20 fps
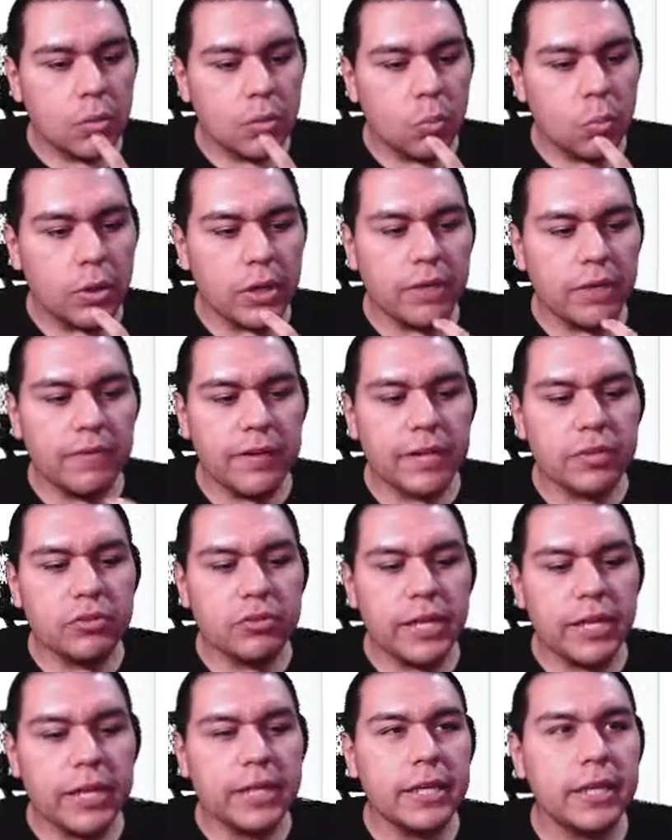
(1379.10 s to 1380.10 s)
What if I
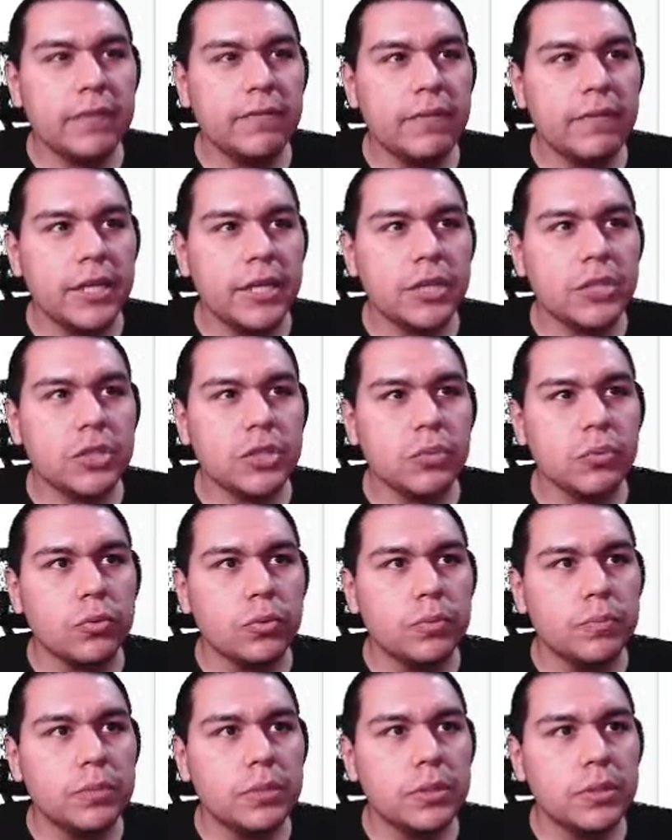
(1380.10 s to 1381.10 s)
try to give each
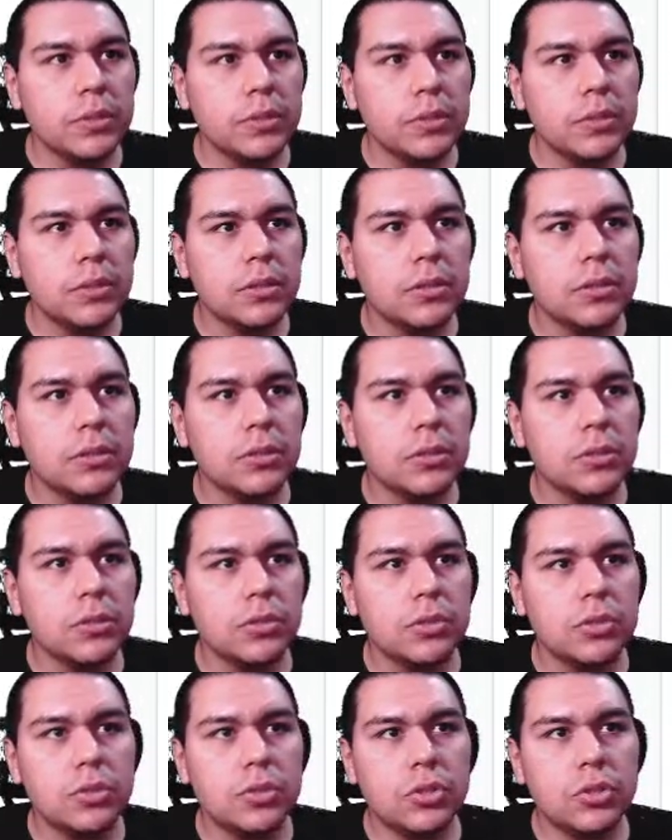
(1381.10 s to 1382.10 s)
group
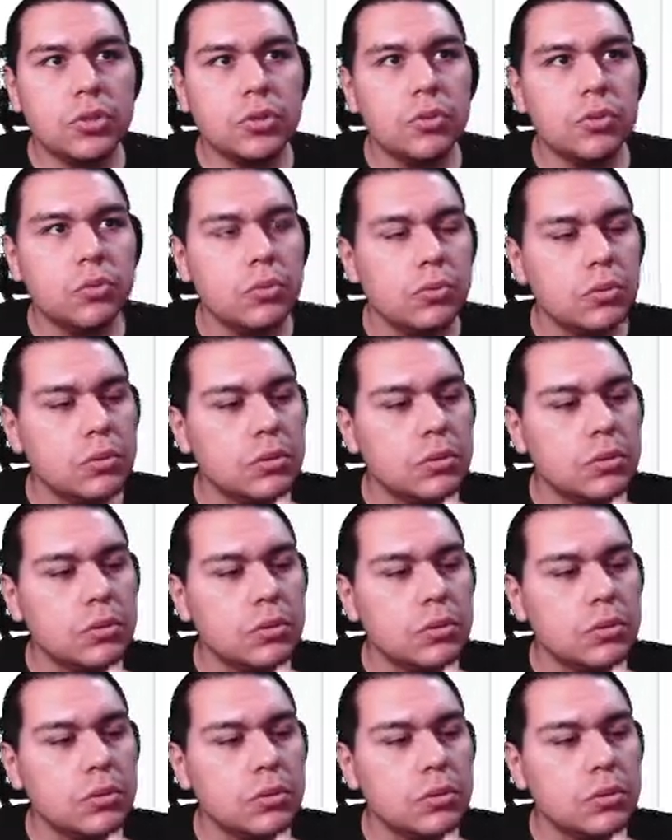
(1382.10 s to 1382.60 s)
2?